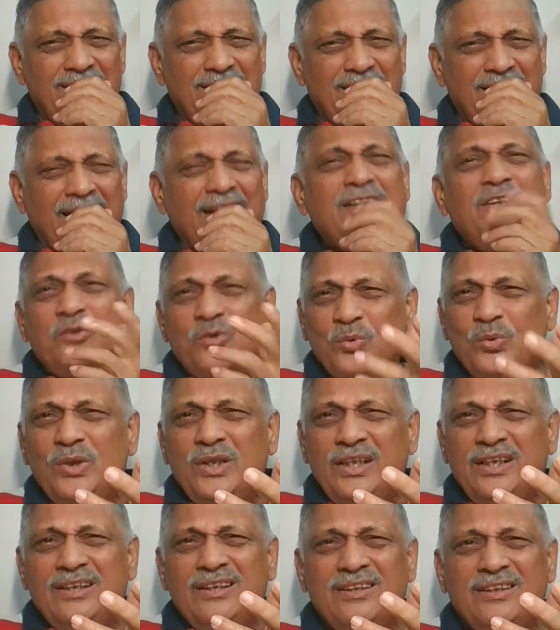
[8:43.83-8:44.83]
And
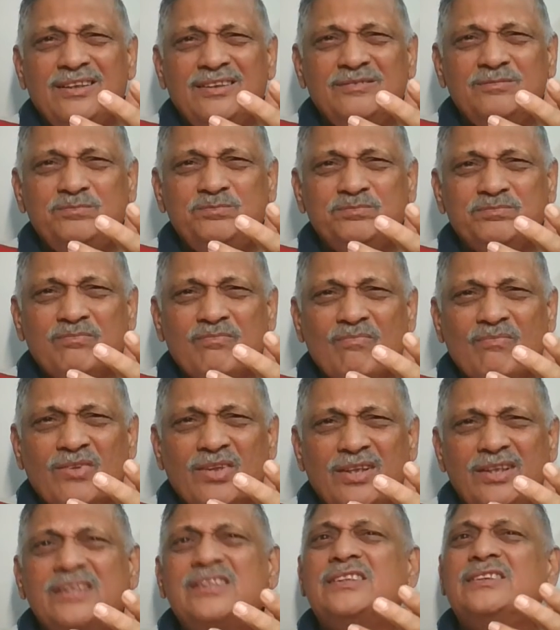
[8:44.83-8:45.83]
truly,
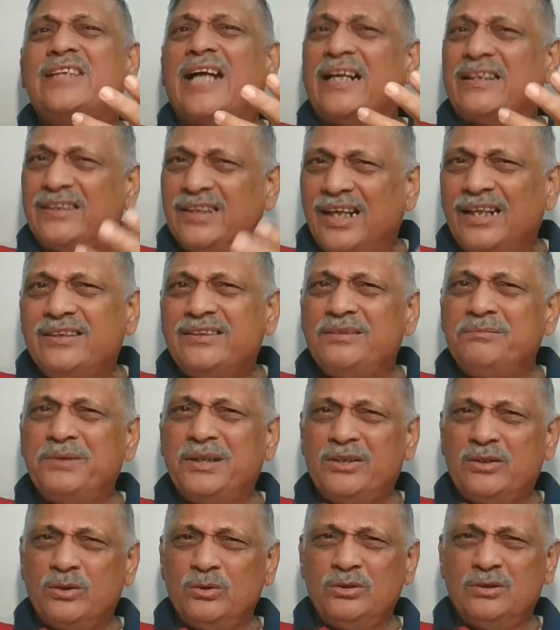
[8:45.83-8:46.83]
is that the
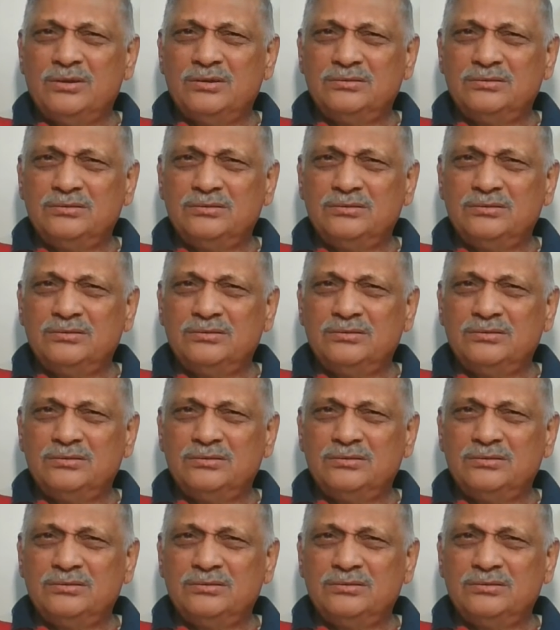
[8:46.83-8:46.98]
ultimate truth?